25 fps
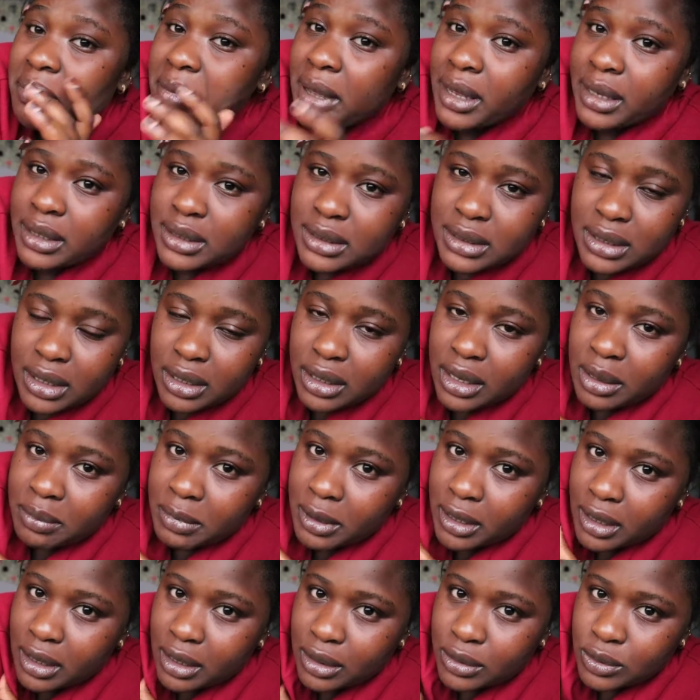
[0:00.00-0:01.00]
my
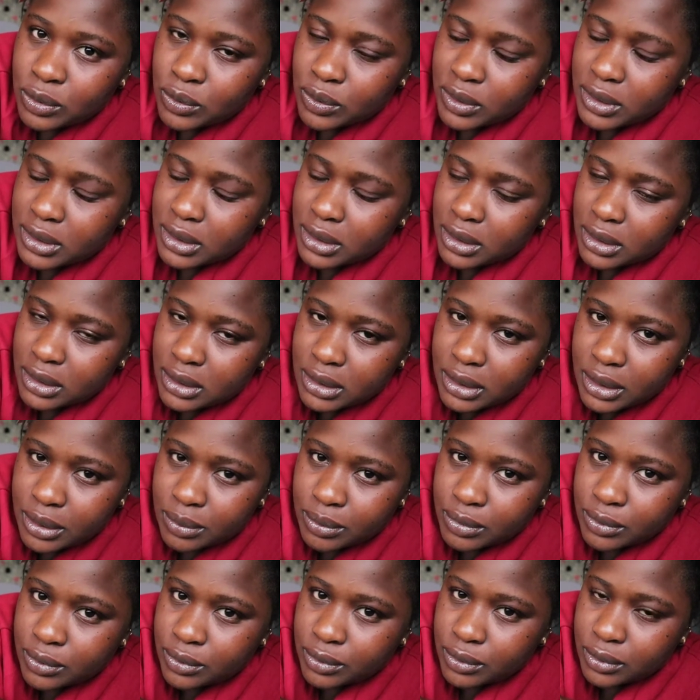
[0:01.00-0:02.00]
Instagram account was
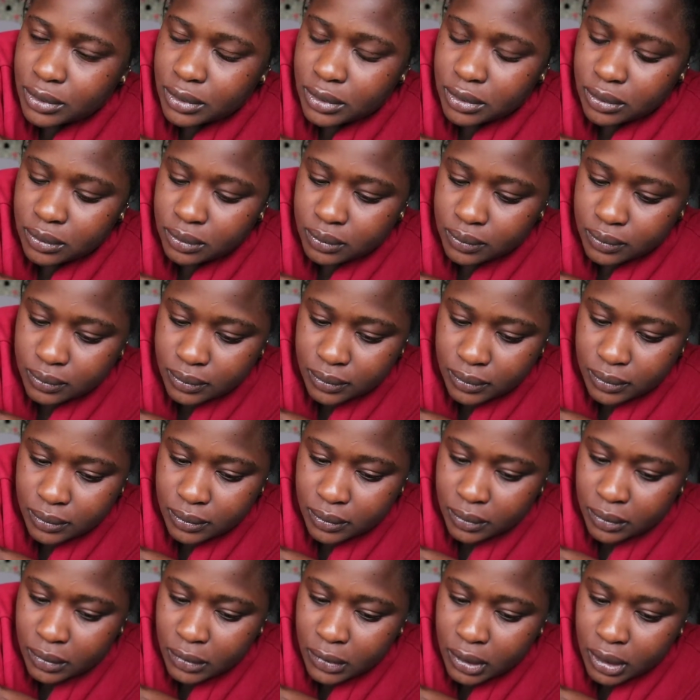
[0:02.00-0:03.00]
disabled.
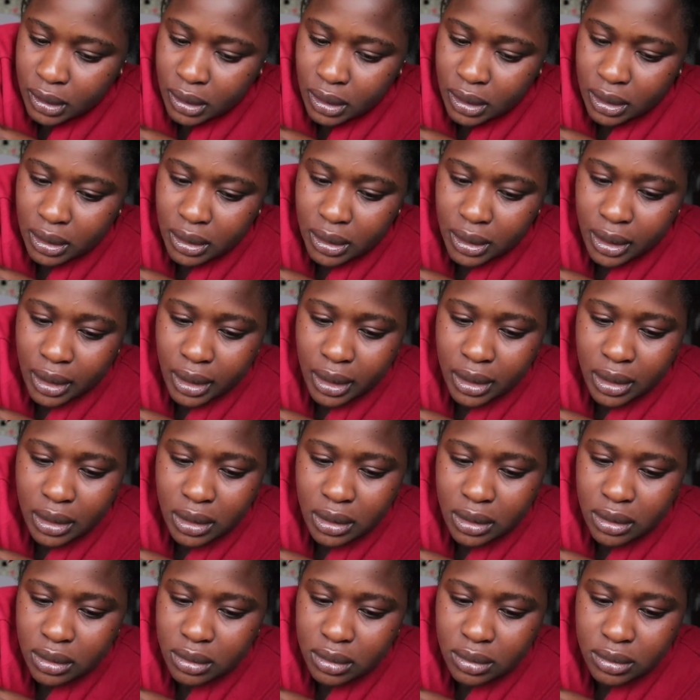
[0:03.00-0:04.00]

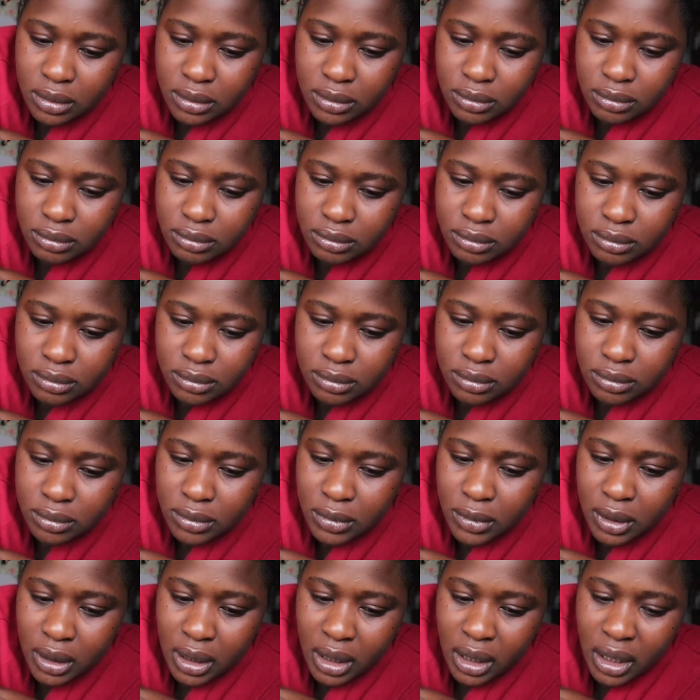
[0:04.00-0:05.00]
Like,
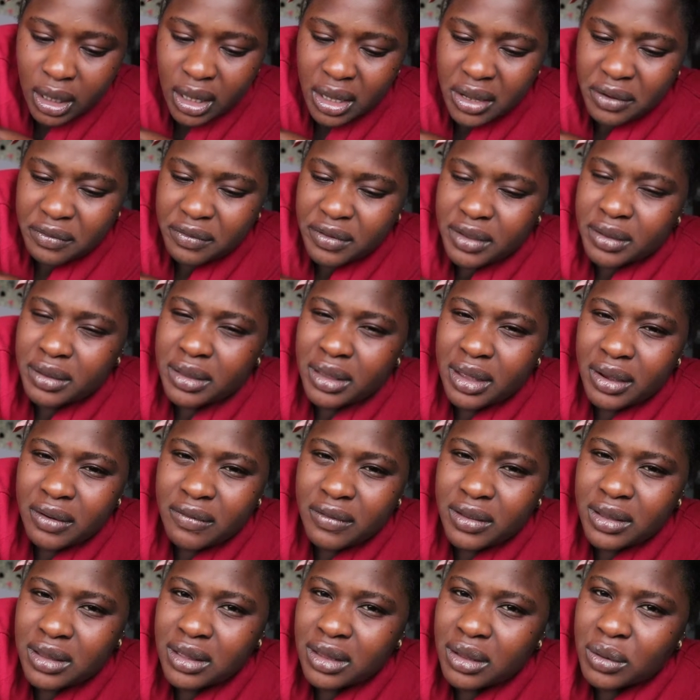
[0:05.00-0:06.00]

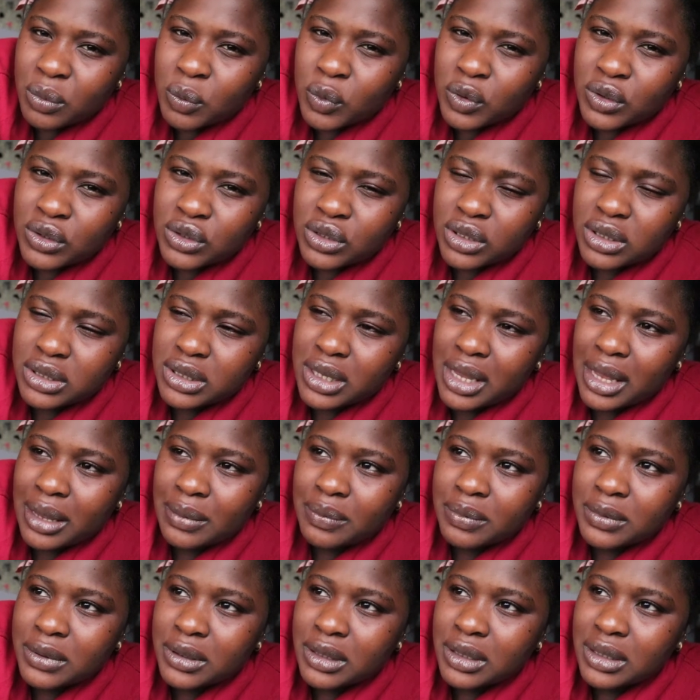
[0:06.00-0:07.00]
everything was just
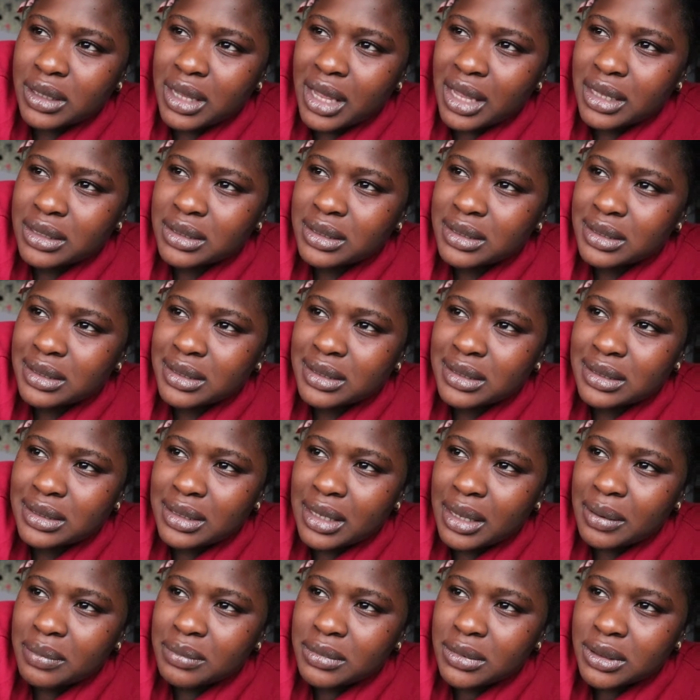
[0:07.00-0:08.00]
happening at the
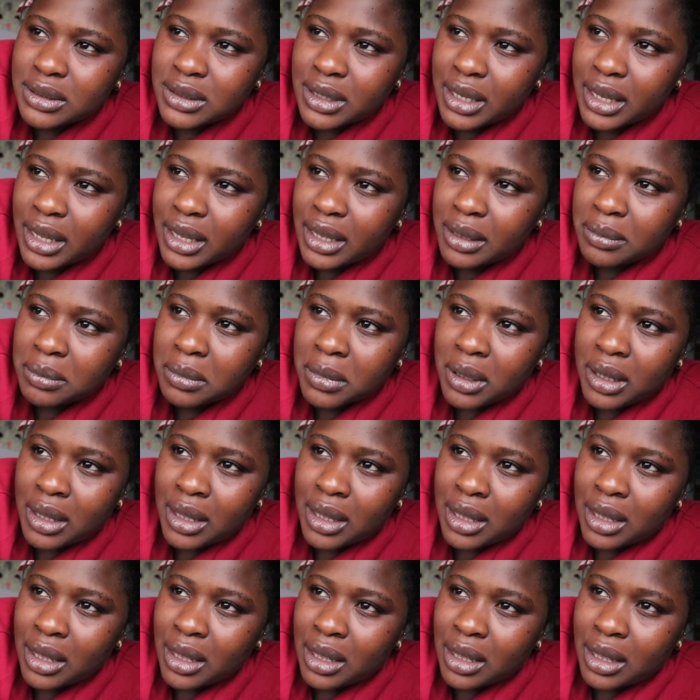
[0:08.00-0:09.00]
same time,
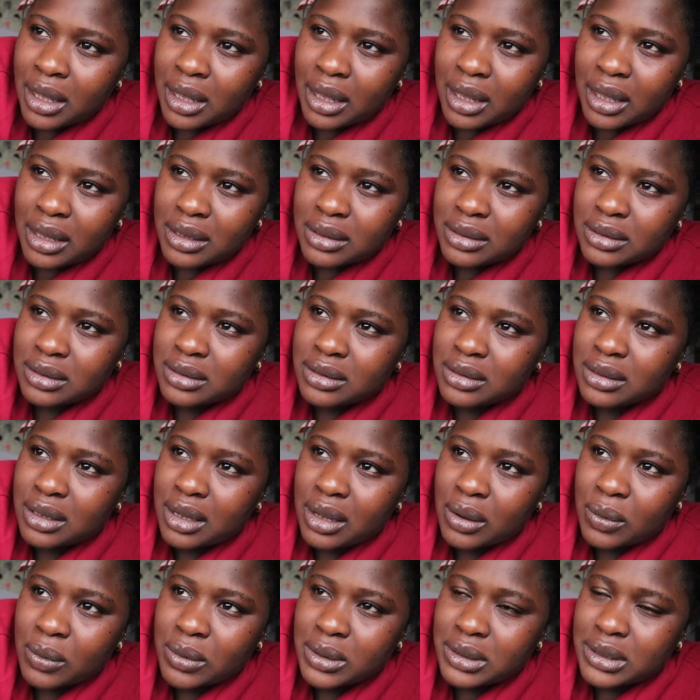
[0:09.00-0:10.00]
and
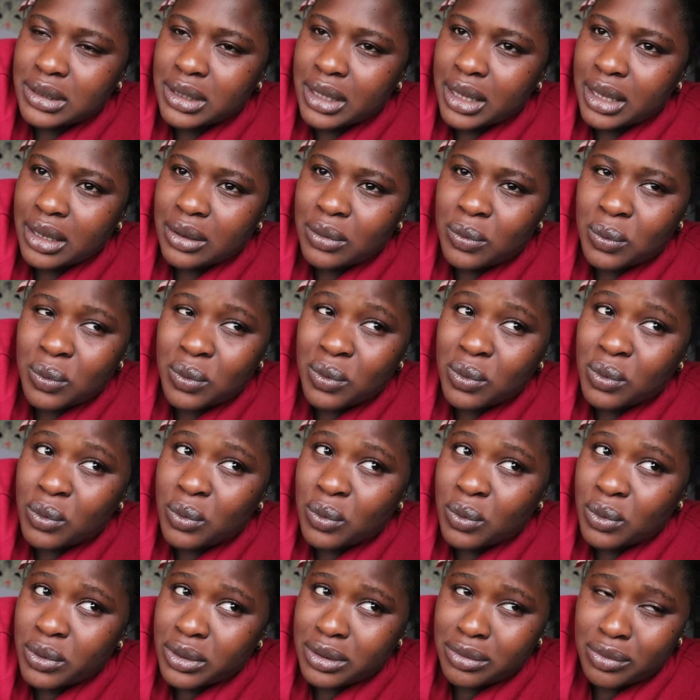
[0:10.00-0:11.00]
I was like,
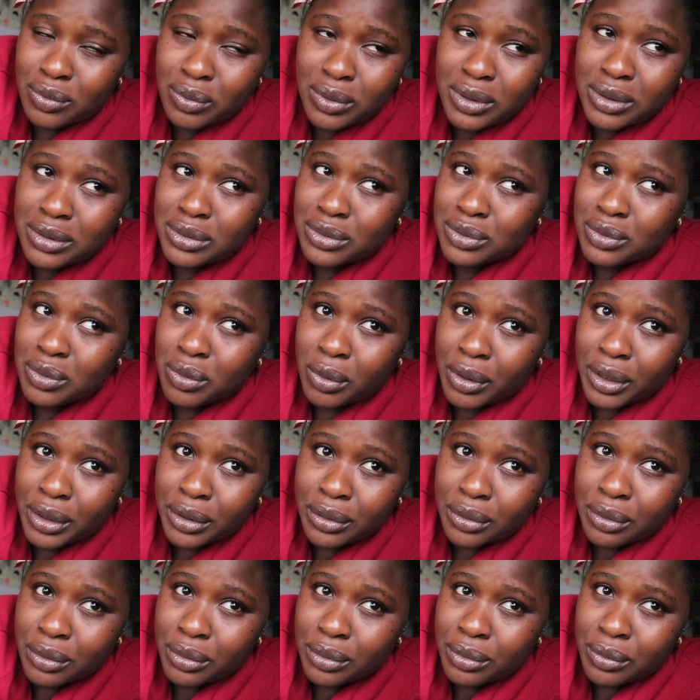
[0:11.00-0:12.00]
what's
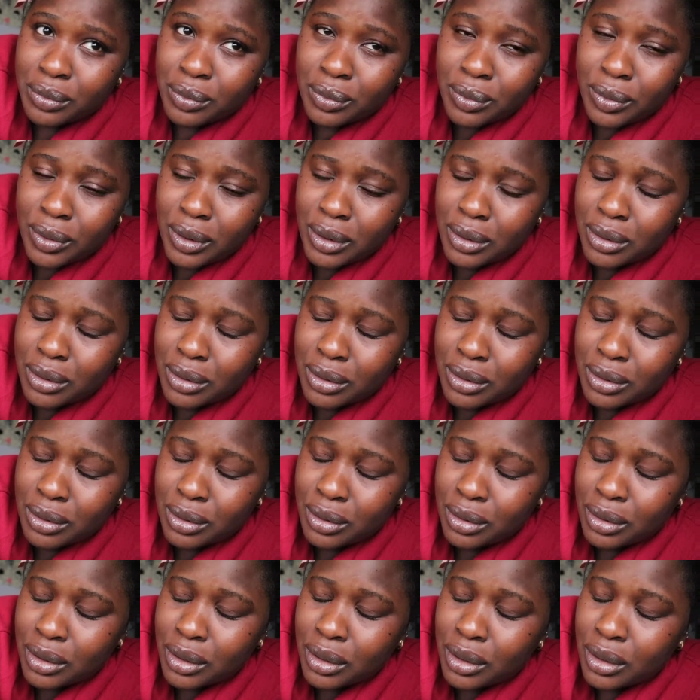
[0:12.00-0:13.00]
going on?
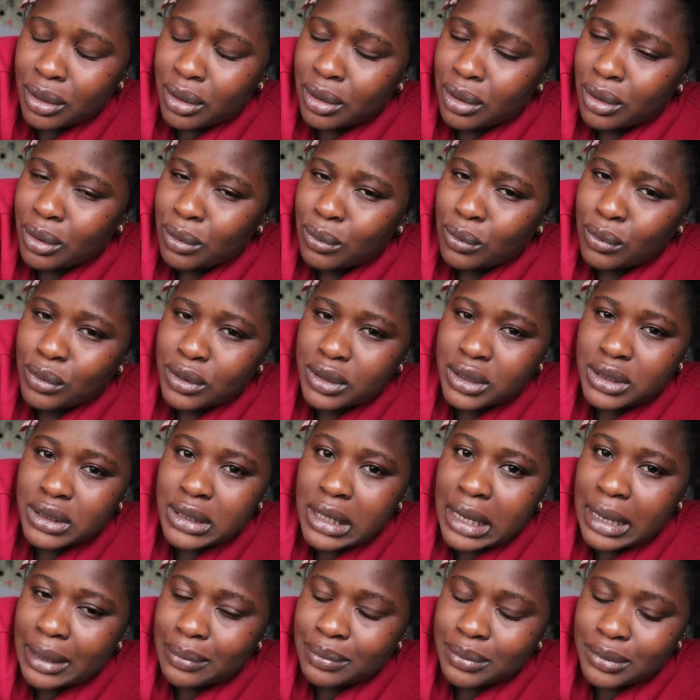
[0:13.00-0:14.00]

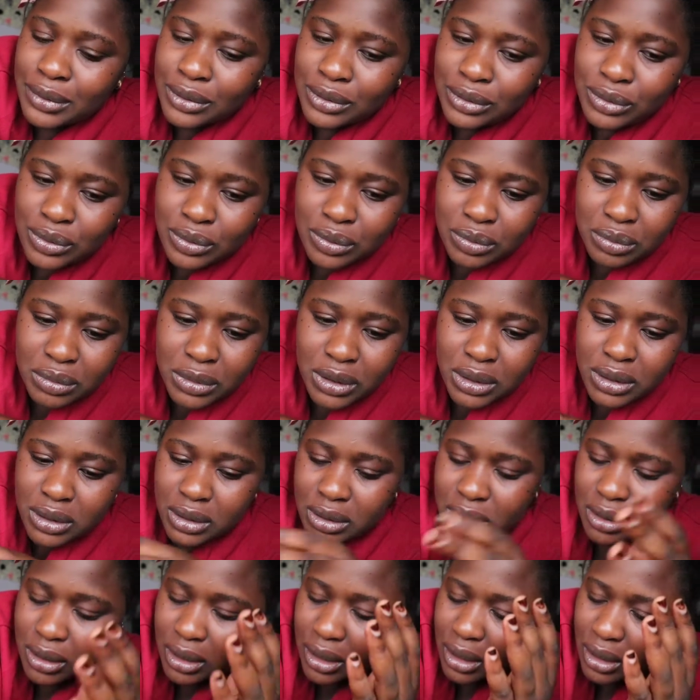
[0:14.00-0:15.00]
What's happening to
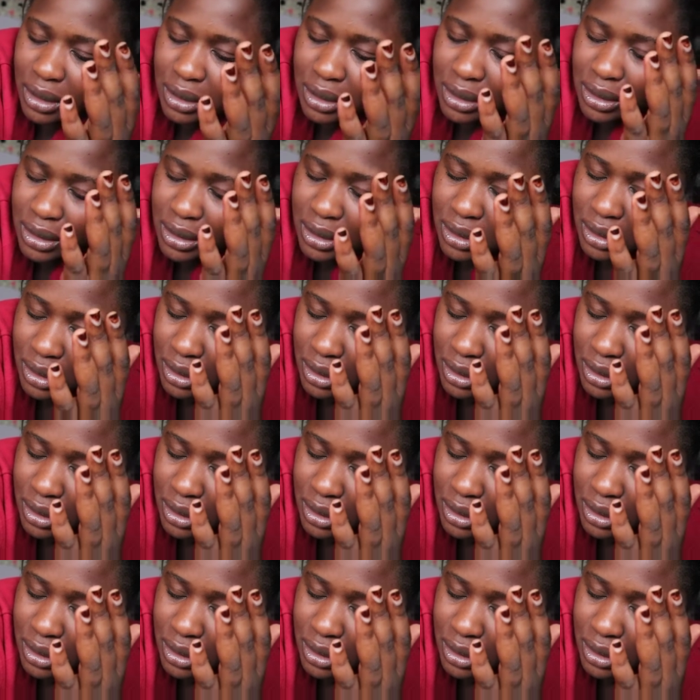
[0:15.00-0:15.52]
me? Like,